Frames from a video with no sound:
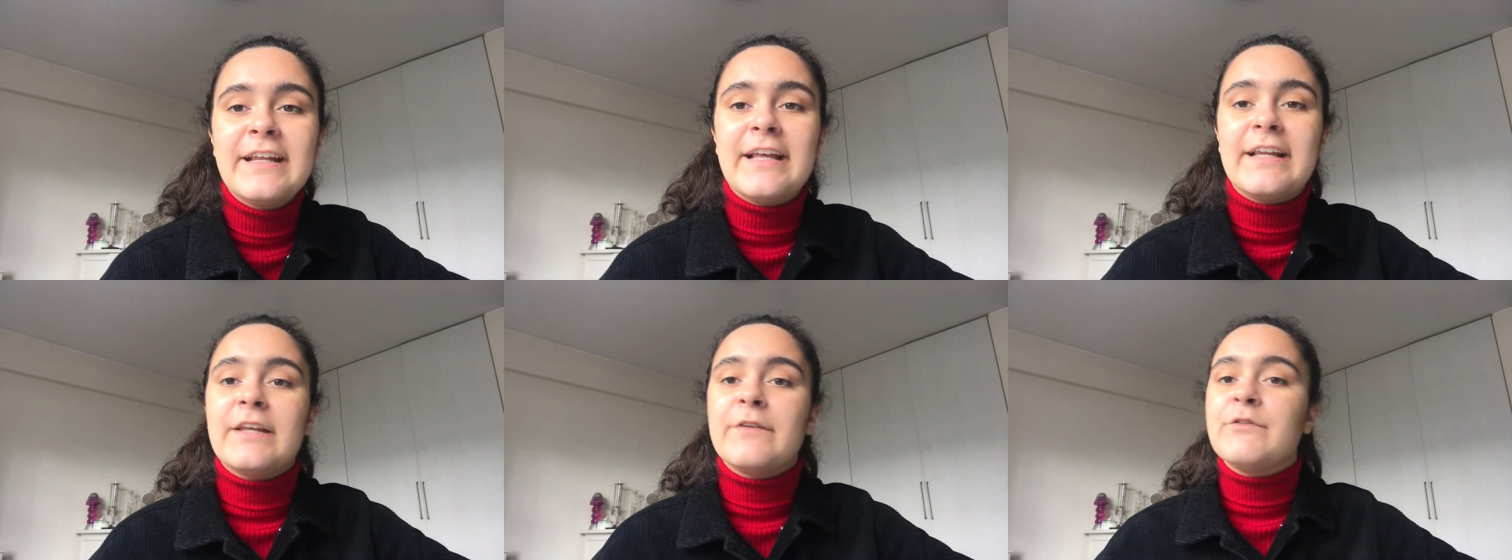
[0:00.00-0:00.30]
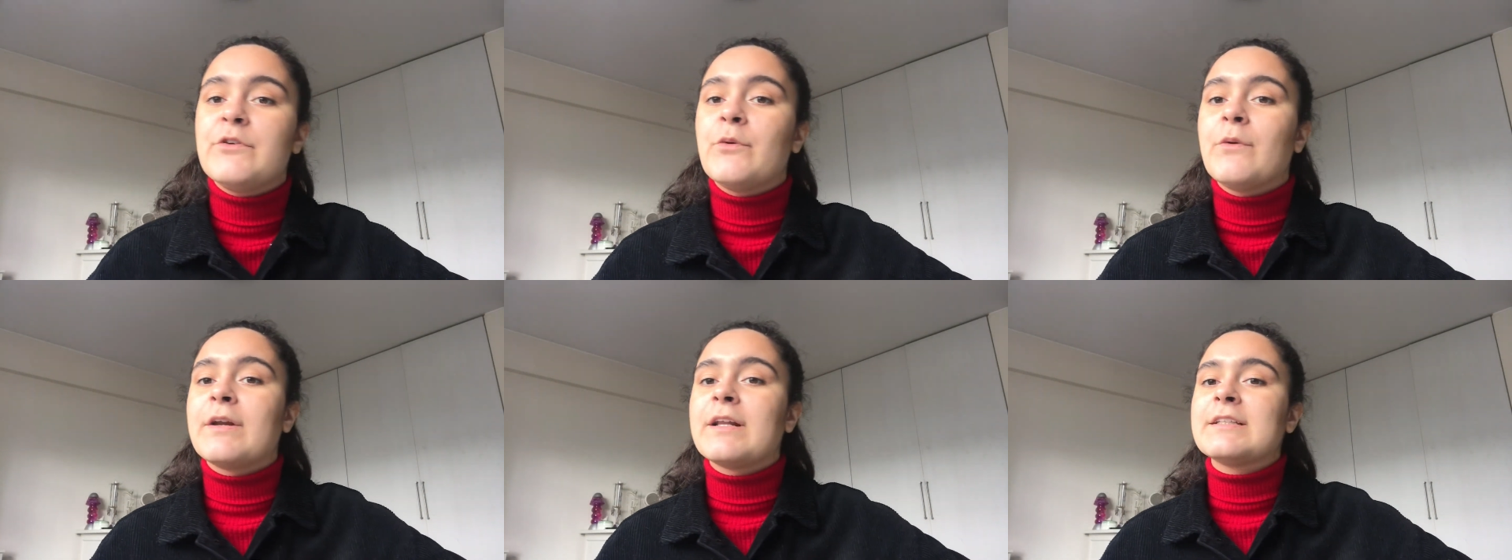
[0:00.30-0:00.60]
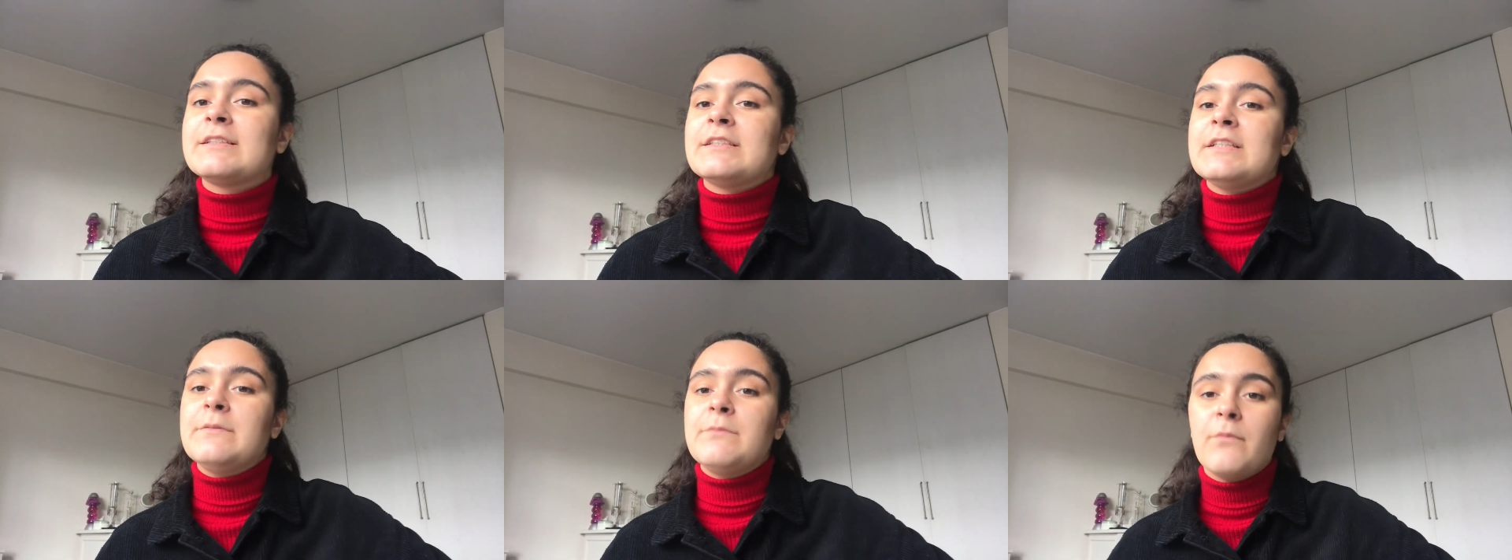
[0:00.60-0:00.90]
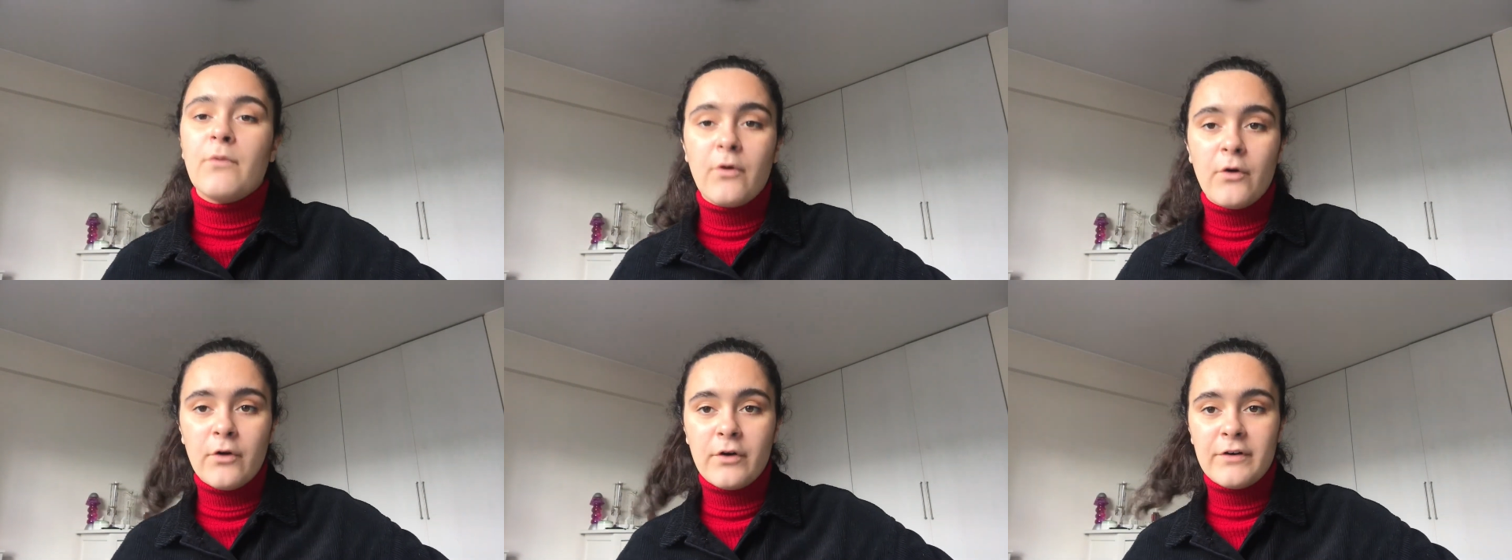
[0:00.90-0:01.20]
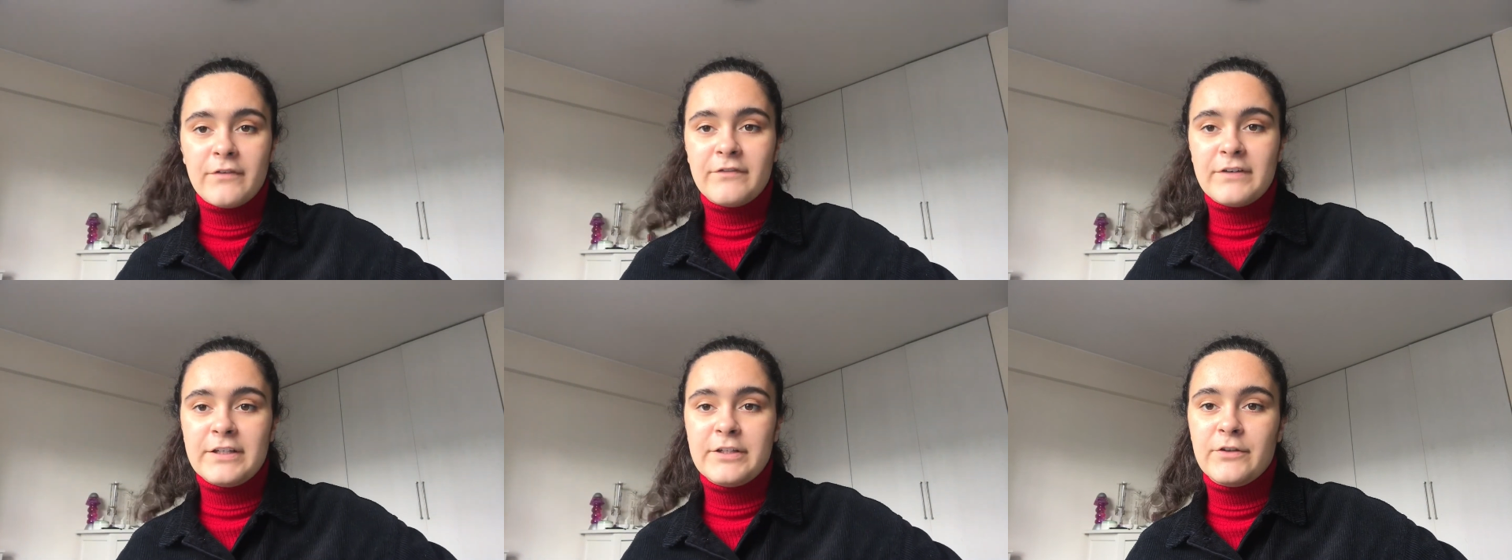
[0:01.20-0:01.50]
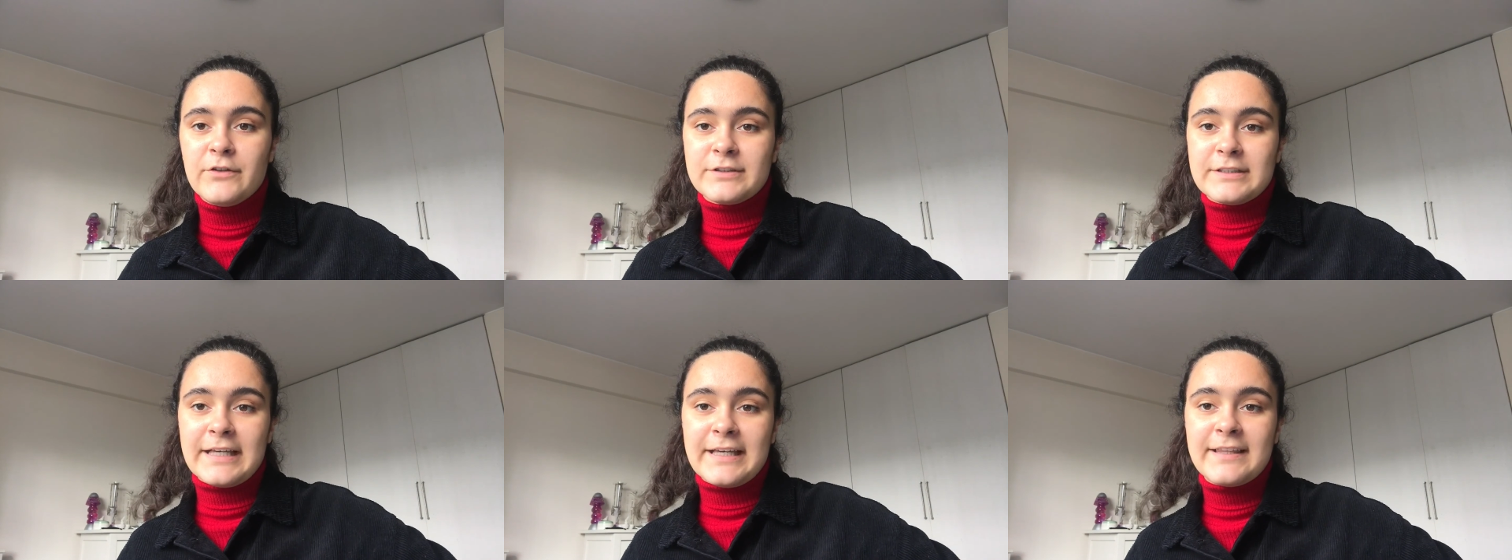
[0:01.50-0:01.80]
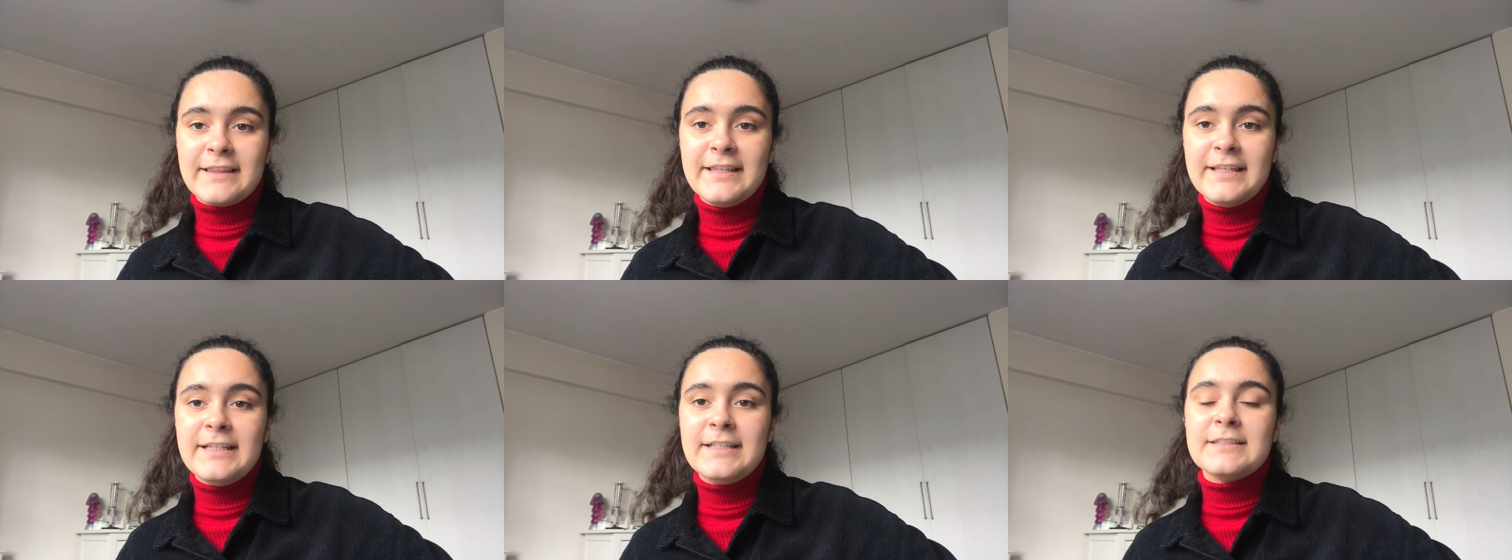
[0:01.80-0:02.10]
and if you want to see more videos like
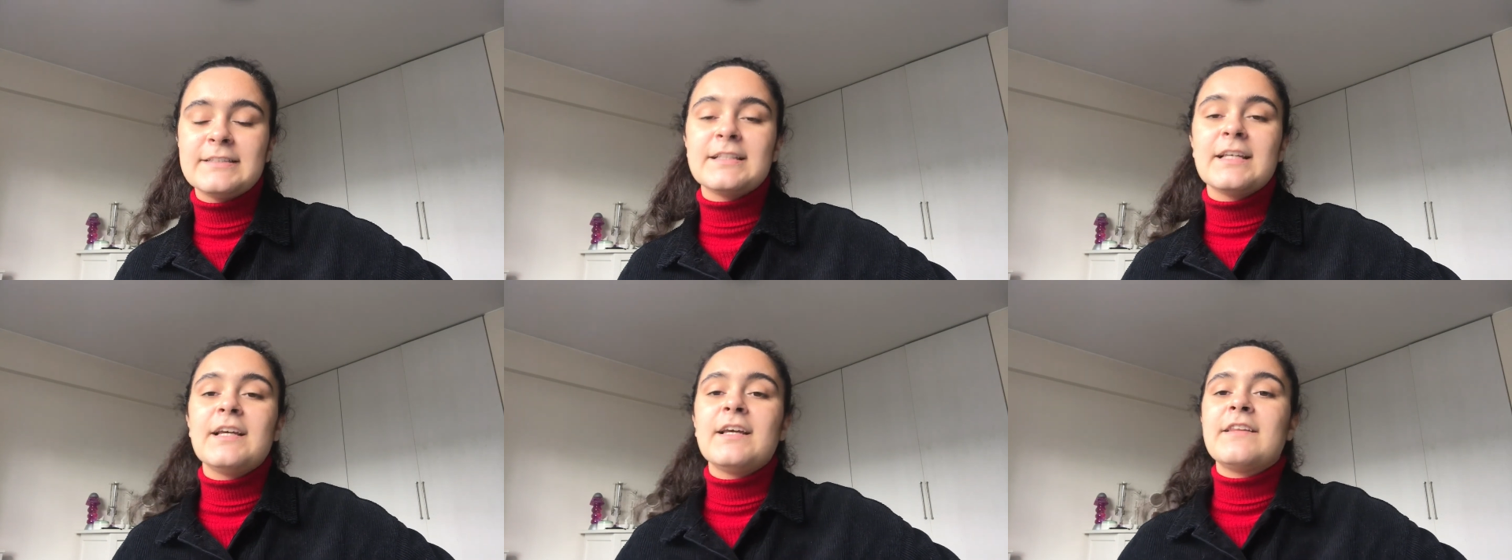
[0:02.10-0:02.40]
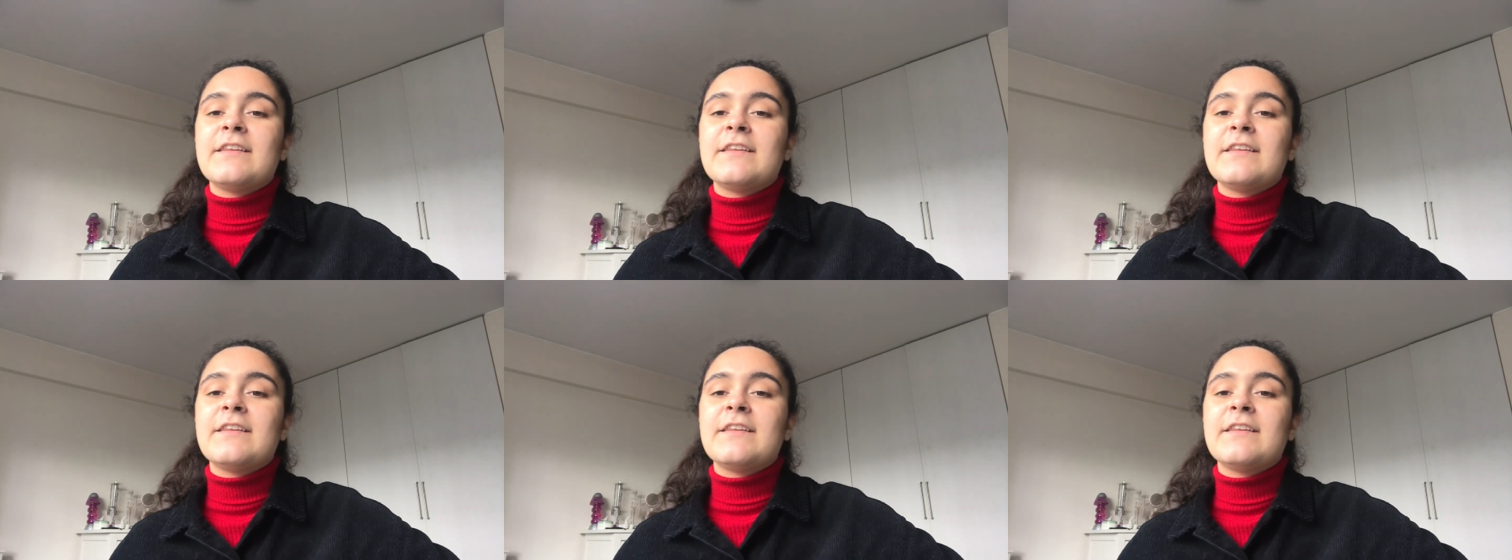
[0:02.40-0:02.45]
this,